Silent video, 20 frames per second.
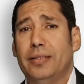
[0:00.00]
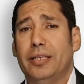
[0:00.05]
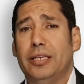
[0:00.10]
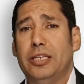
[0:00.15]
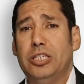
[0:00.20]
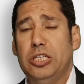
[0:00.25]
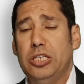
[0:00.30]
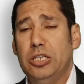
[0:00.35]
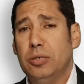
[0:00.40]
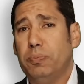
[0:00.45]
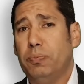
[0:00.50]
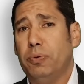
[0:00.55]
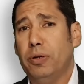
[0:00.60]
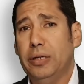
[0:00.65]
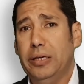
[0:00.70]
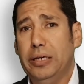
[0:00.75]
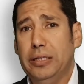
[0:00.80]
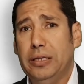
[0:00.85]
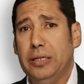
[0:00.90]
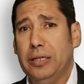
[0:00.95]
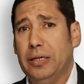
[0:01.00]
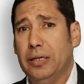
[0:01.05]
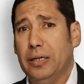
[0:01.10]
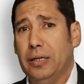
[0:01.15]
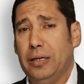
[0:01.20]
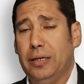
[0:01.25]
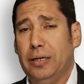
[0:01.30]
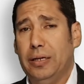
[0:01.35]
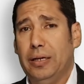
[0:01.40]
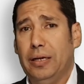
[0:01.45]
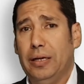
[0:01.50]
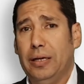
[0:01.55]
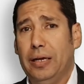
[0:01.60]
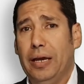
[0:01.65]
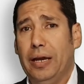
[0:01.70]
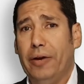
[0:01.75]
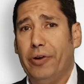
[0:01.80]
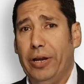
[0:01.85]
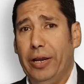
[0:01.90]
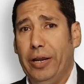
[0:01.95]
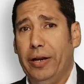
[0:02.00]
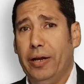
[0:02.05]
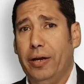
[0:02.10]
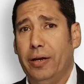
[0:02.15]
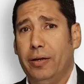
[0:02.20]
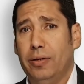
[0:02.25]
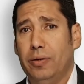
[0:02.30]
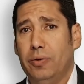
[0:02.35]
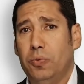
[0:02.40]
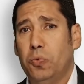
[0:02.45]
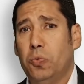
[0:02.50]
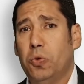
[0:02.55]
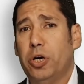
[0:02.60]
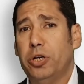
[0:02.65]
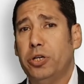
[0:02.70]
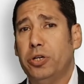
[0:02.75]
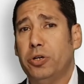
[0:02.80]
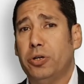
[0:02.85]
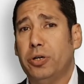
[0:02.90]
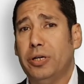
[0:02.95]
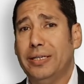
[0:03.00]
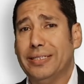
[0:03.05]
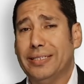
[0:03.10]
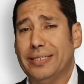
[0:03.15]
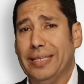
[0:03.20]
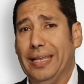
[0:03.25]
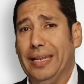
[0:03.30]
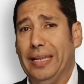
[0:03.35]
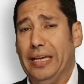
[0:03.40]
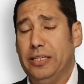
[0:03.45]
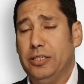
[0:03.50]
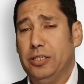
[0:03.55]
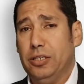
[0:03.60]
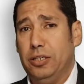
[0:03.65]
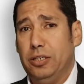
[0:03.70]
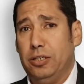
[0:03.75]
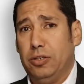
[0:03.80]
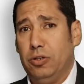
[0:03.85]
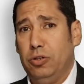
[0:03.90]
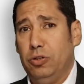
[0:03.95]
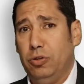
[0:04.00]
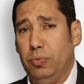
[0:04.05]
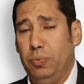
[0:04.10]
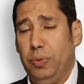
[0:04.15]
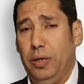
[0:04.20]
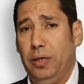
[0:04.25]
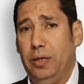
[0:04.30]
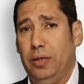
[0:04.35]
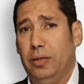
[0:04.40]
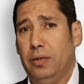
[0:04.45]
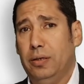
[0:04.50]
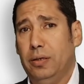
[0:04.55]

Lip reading: the geopolitical arena where your installation is going to be,